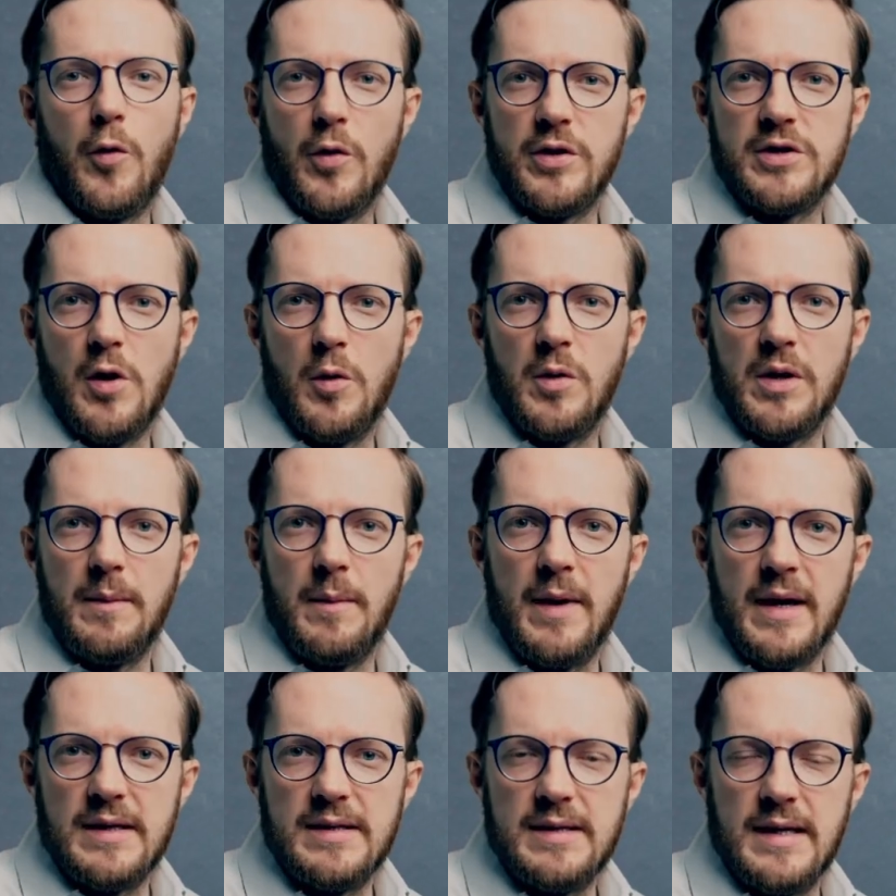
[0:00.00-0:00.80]
course, only
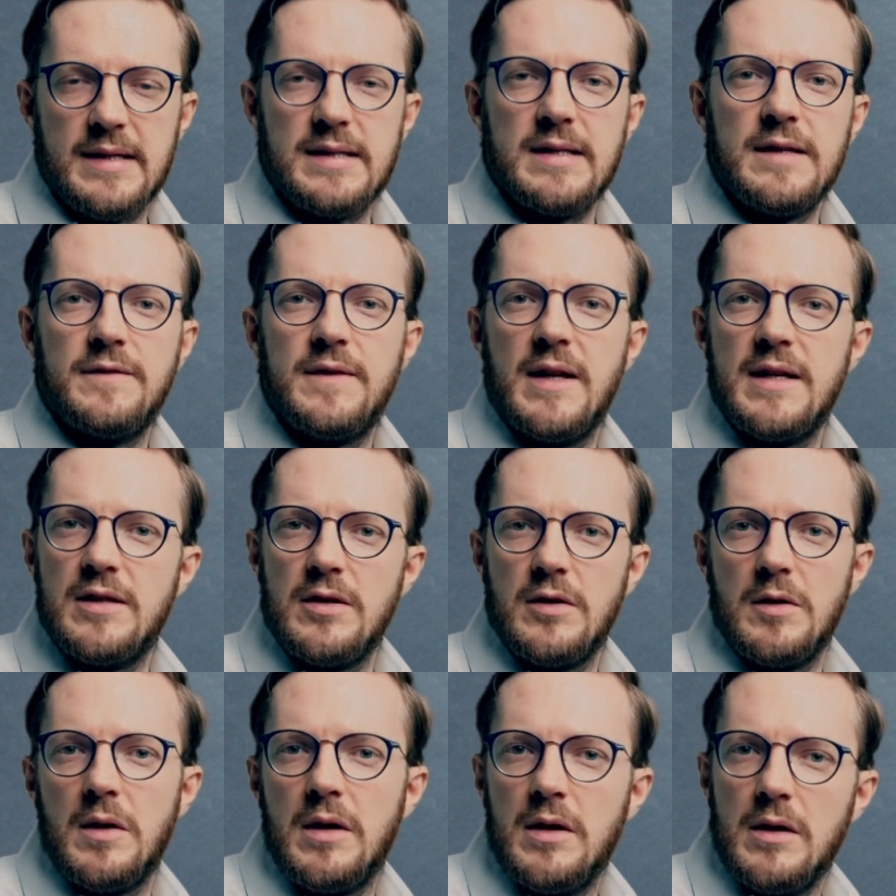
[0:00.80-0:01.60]
makes sense if
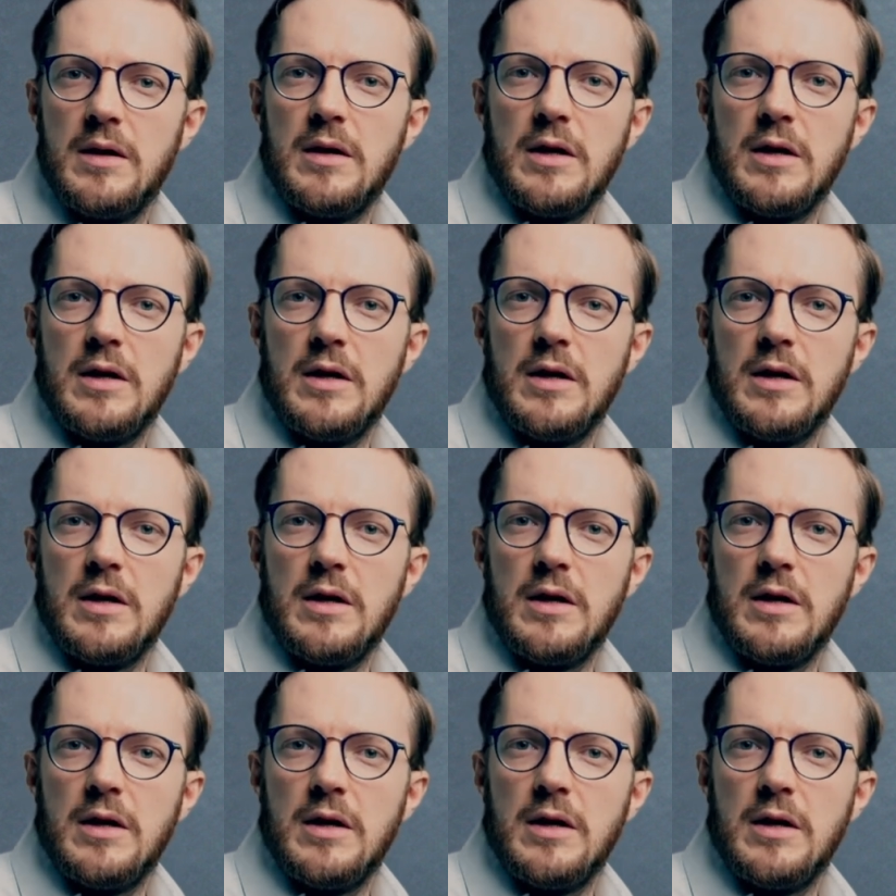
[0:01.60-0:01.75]
there's a,